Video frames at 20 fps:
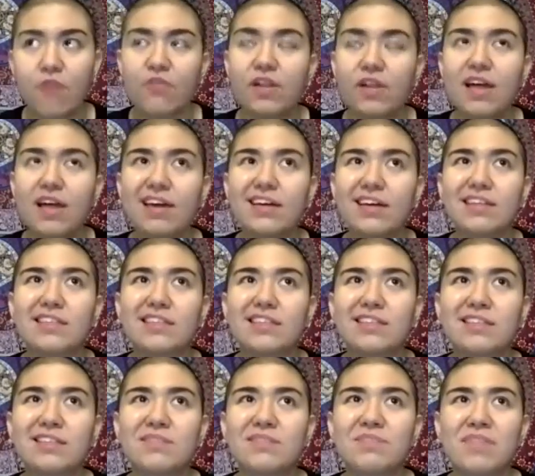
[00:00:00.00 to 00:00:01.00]
like
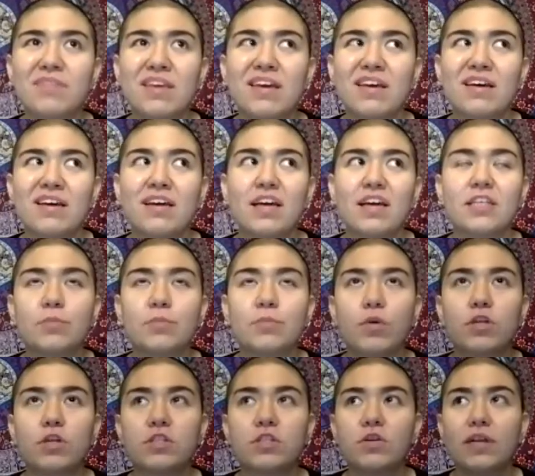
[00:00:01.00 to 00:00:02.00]
it's more
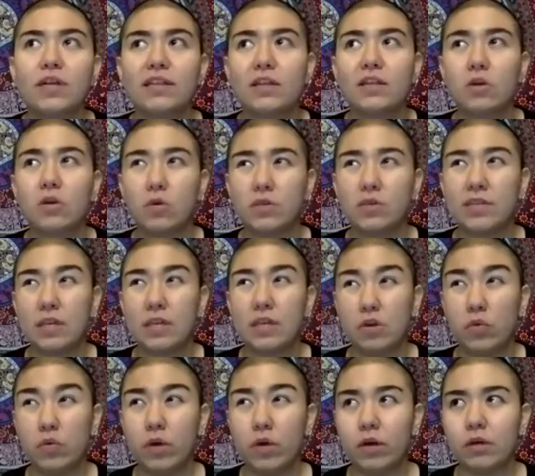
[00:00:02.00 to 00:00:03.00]
so like the goals that you
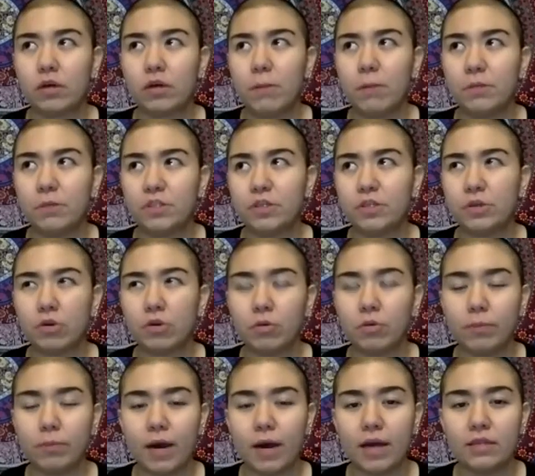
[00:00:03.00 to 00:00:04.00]
want to accomplish in your own
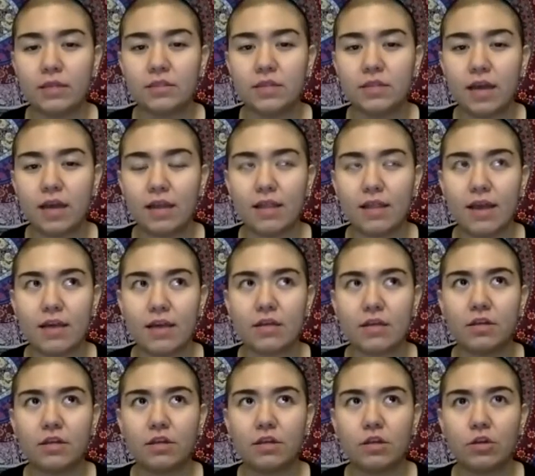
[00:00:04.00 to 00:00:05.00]
mind, and
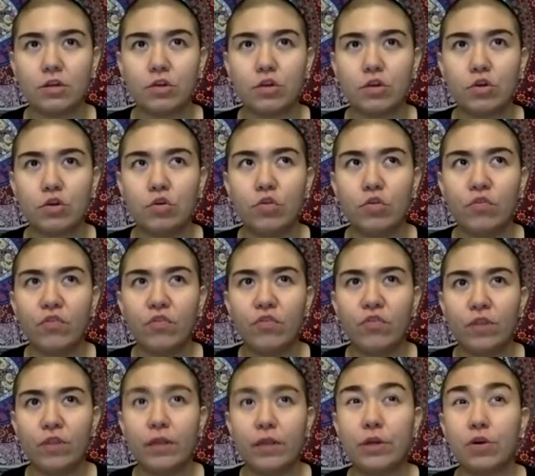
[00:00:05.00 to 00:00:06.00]
like you
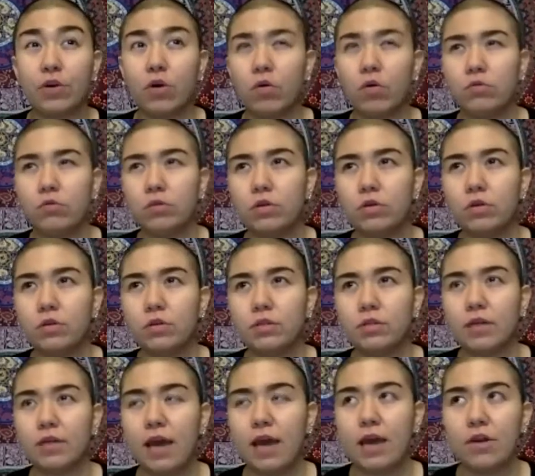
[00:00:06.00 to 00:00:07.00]
fulfilling your own goals,
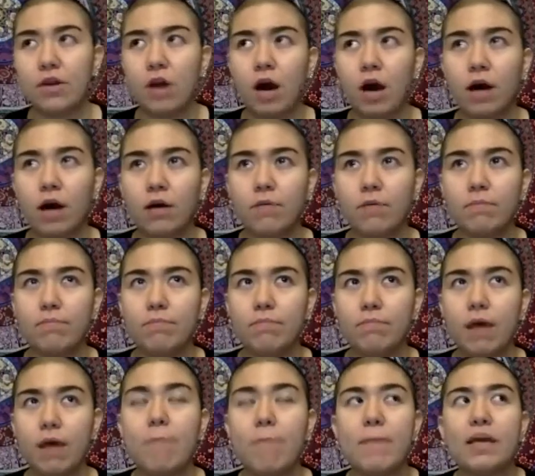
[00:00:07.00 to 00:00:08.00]
and not,
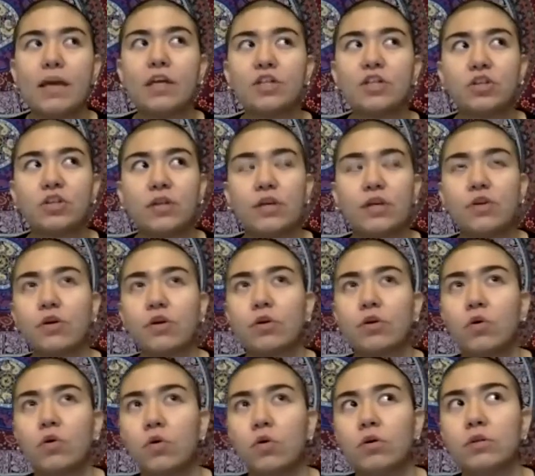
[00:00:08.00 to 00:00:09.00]
and making sure that your
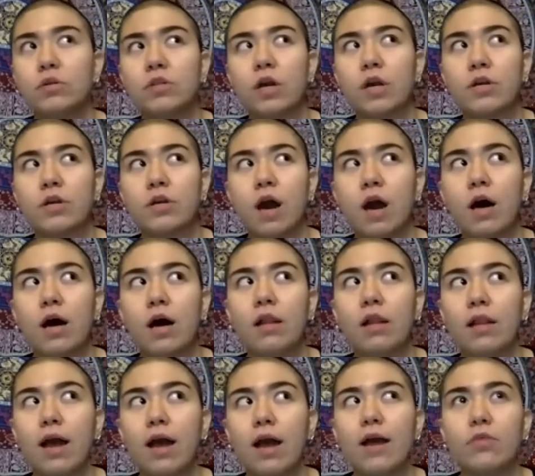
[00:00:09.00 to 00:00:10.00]
goals are not
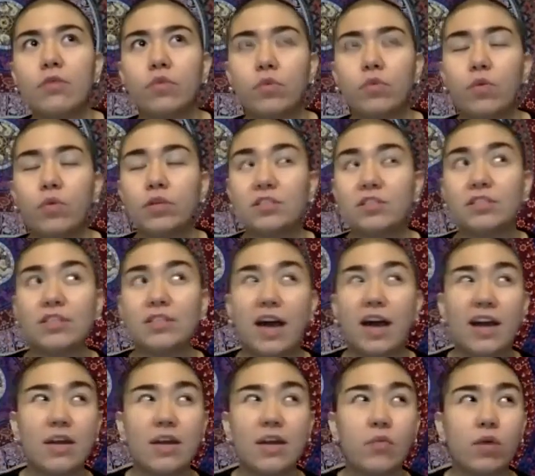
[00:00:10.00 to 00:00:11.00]
aligned with what
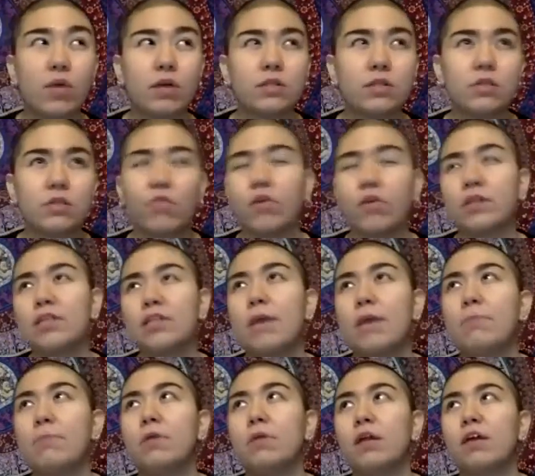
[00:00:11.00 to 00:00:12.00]
society wants. So for
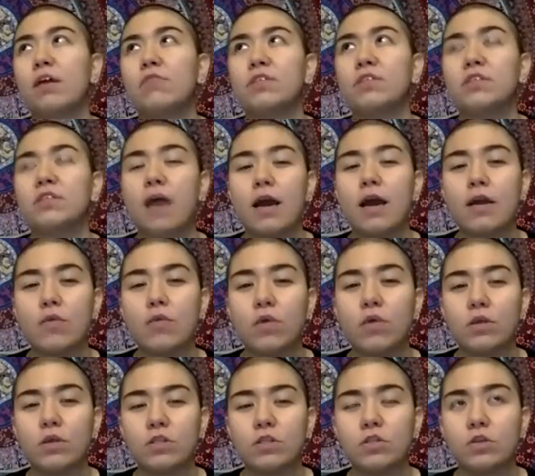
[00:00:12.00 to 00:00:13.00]
example, like if society
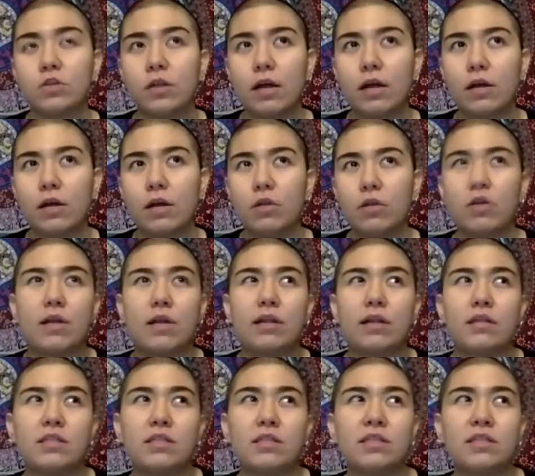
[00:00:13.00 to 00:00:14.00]
wants you to like look like
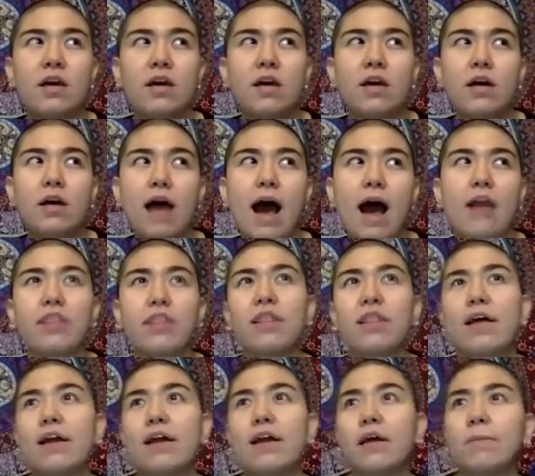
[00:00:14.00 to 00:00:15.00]
this
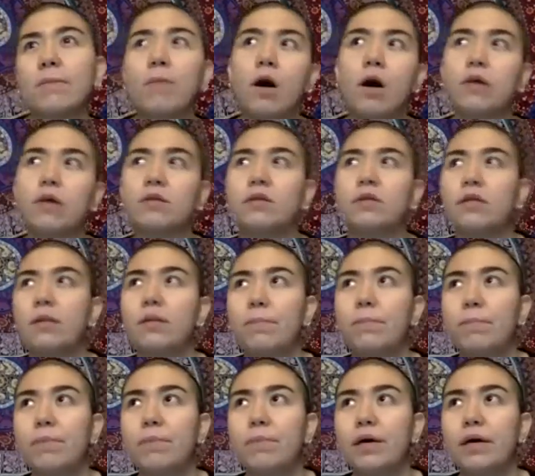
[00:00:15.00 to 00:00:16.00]
athletic model,
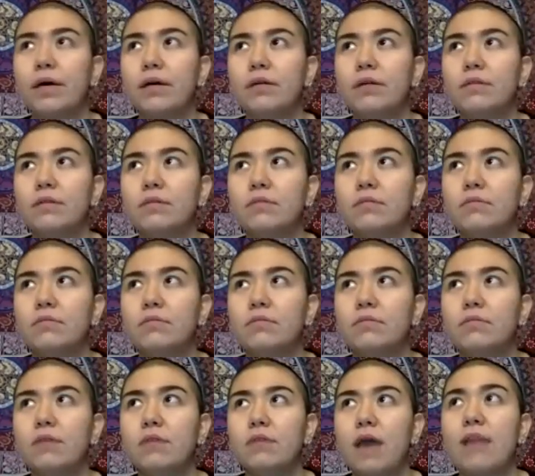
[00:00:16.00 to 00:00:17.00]
but
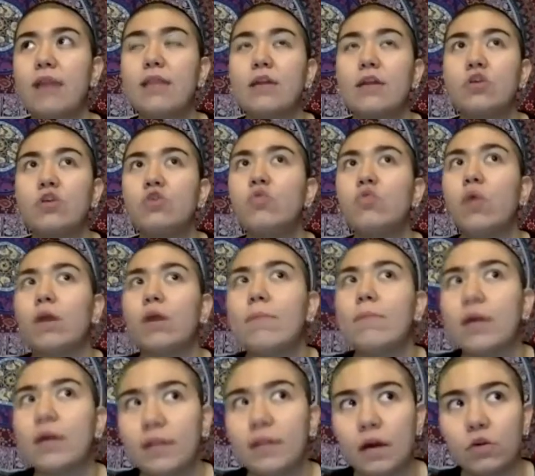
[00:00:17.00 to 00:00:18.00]
and then you want to
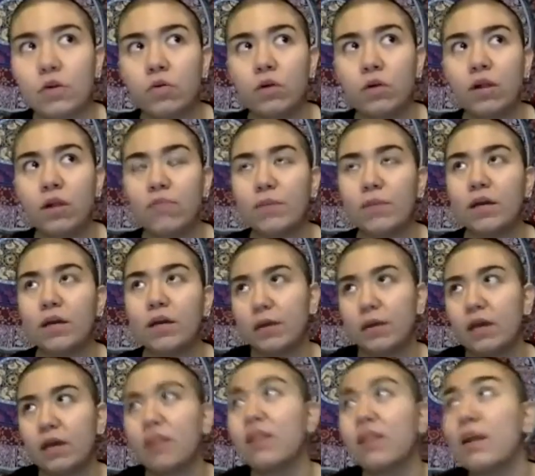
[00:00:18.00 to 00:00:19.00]
make that goal of becoming
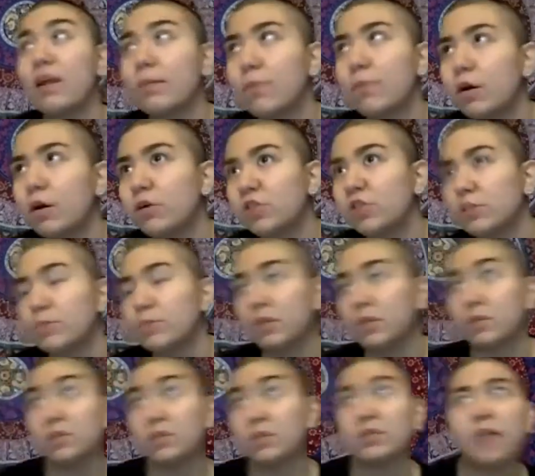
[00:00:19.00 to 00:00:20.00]
an athletic model just
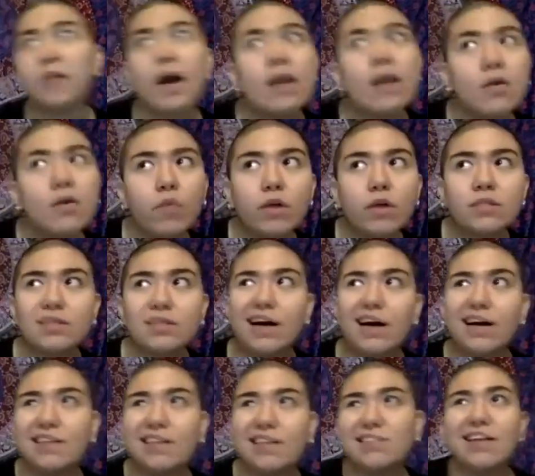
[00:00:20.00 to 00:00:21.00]
because society wants
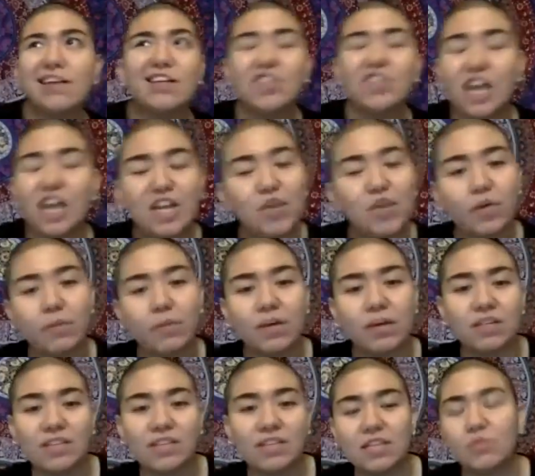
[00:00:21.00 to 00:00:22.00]
that, it's not genuine,
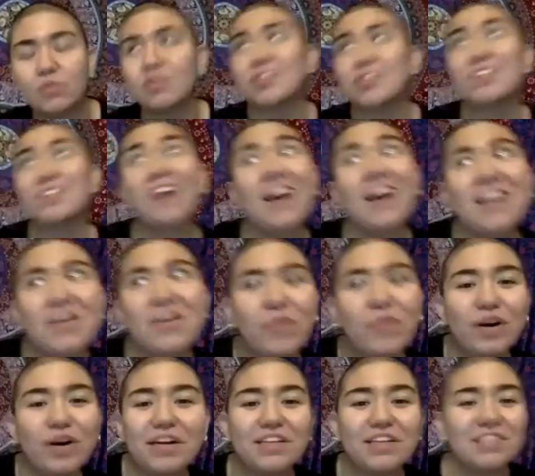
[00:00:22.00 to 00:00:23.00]
because that's what society
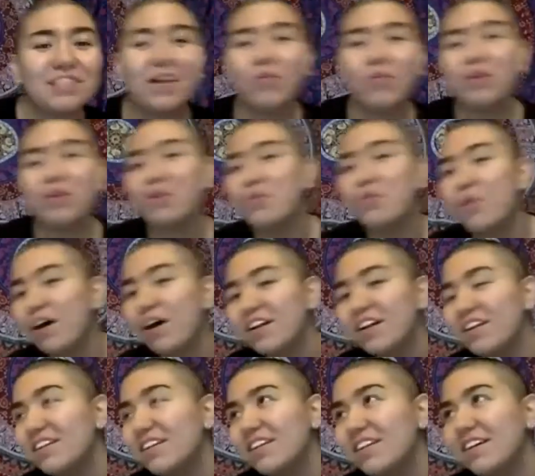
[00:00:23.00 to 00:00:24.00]
wanted, it's not what you
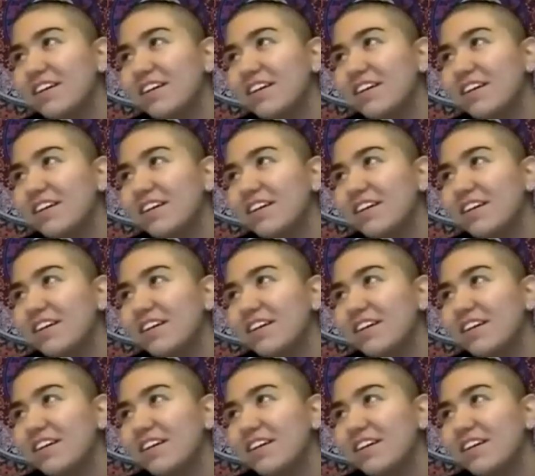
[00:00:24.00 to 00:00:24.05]
wanted.